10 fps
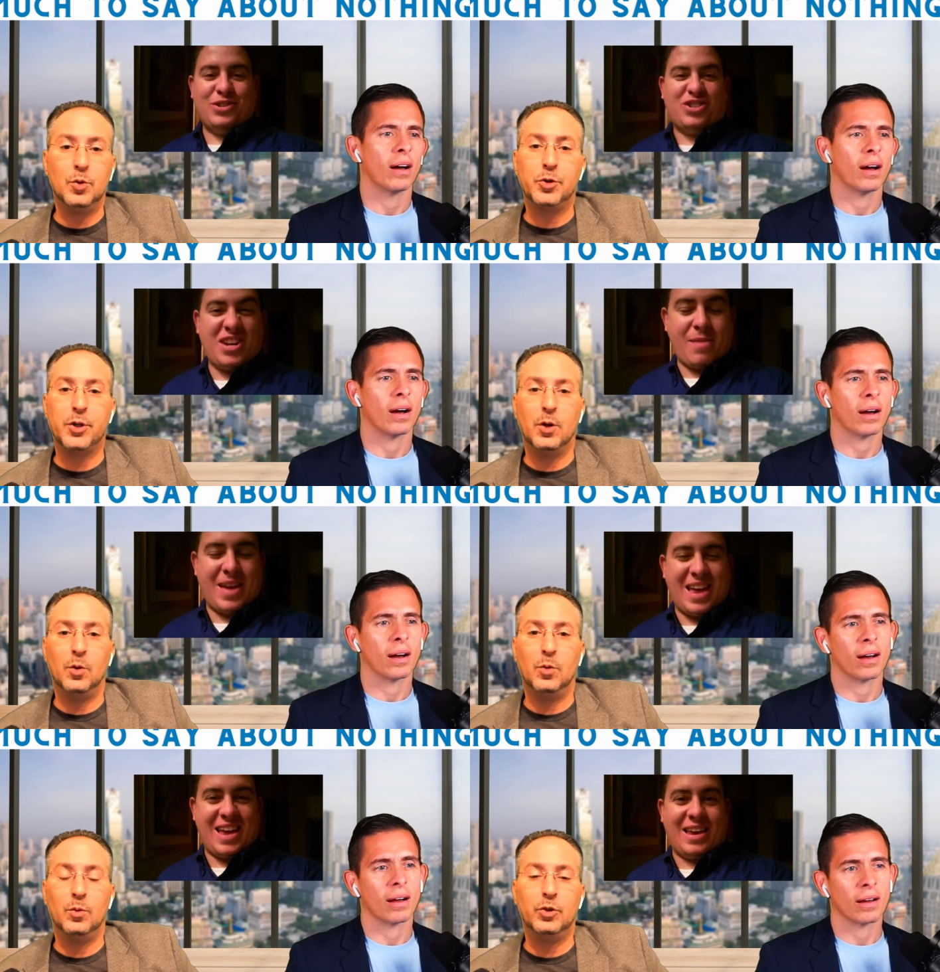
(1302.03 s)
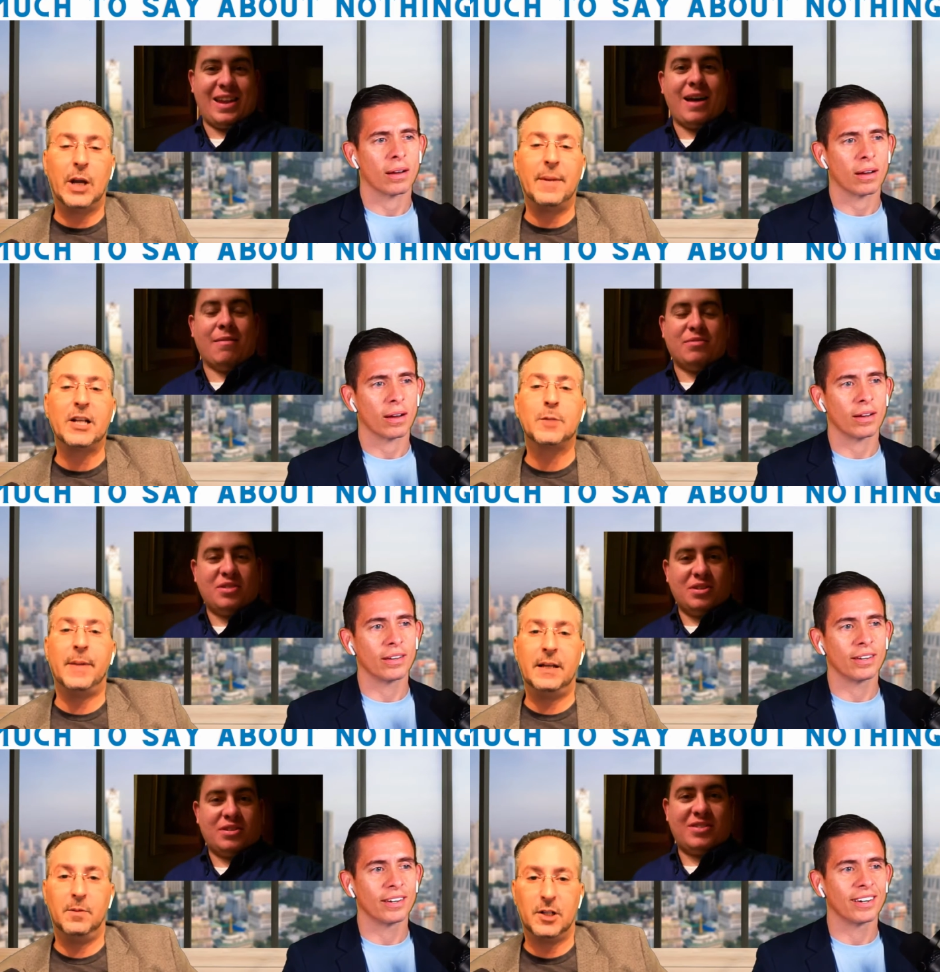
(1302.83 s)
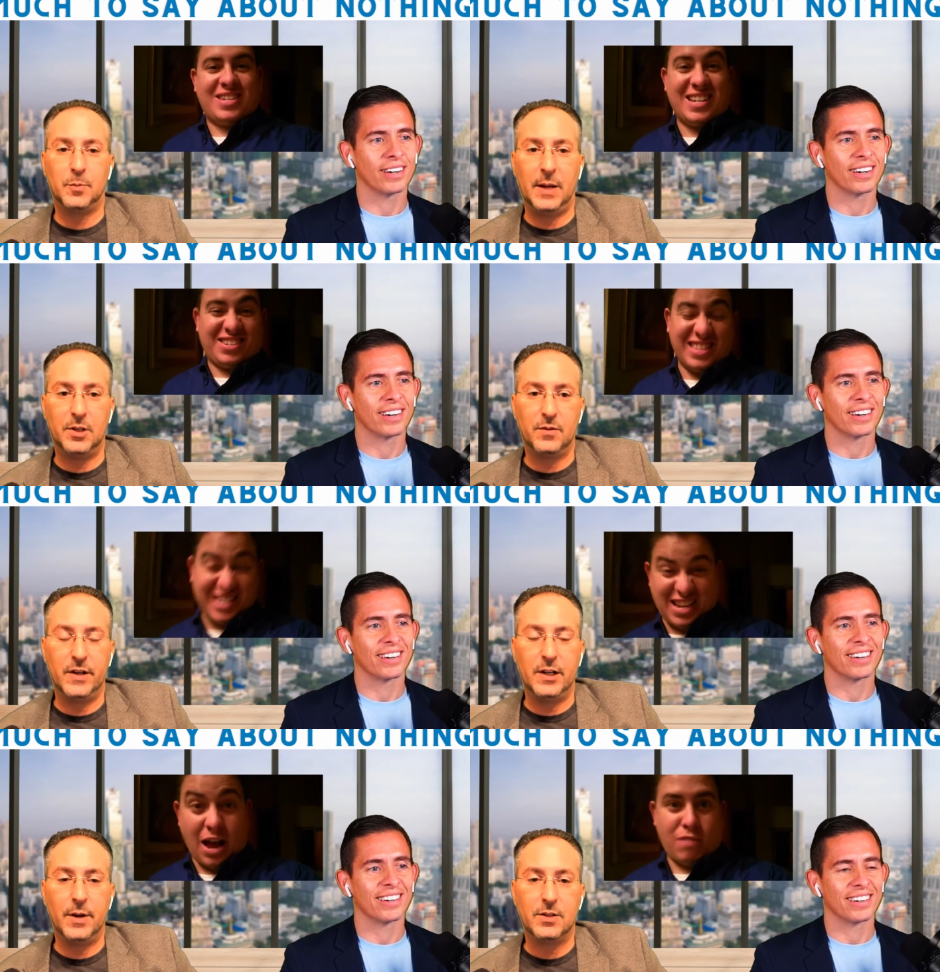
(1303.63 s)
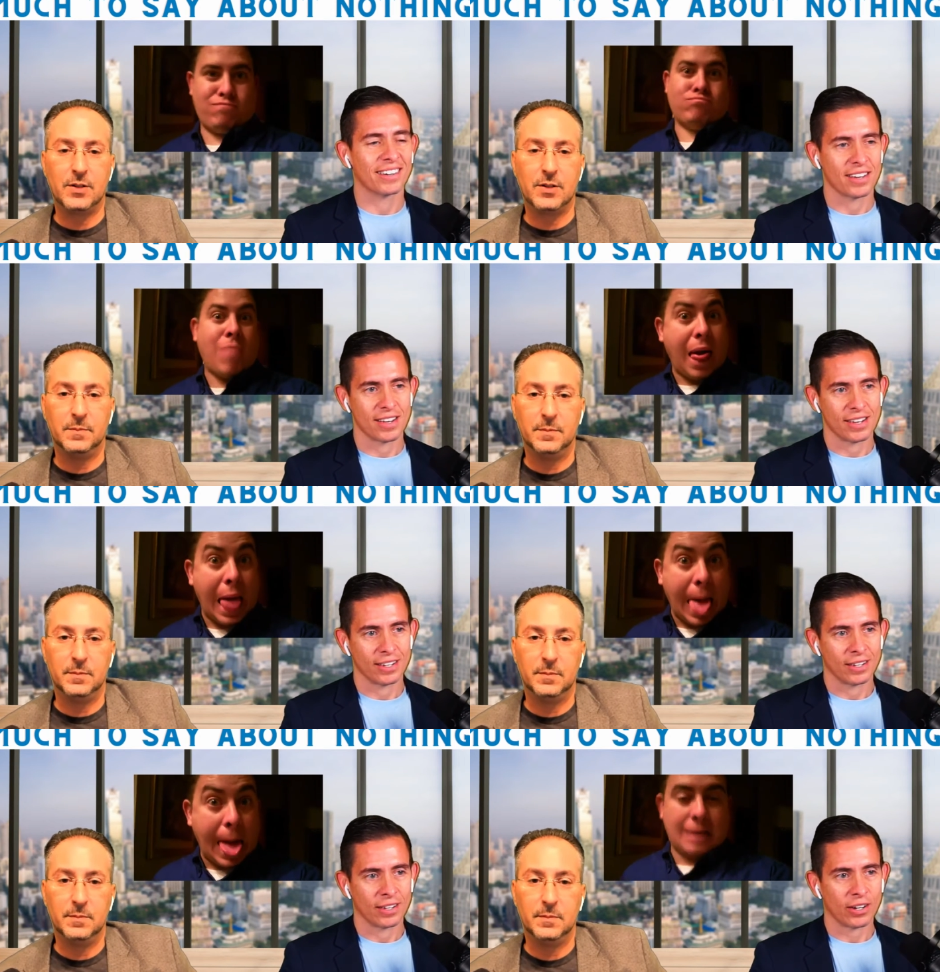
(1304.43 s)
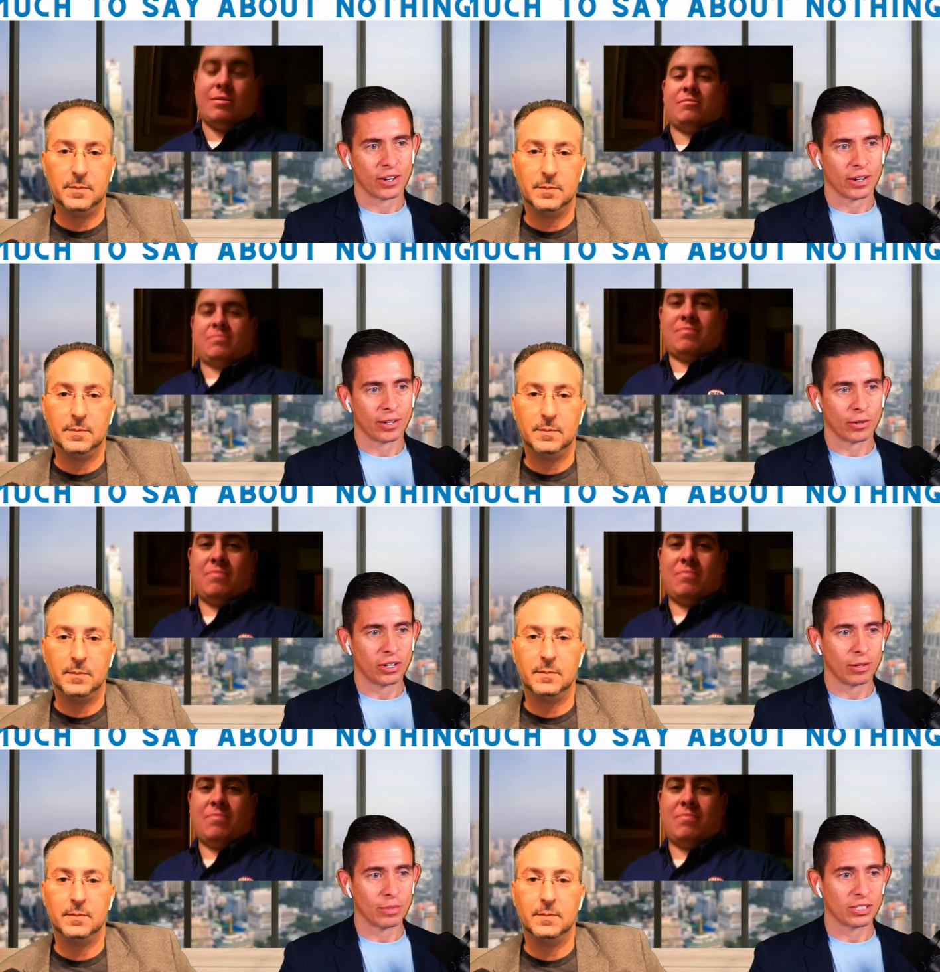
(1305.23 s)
Speaker 1: So, Jamin, explain explain what this video is.
Speaker 2: All right, hold on. Let me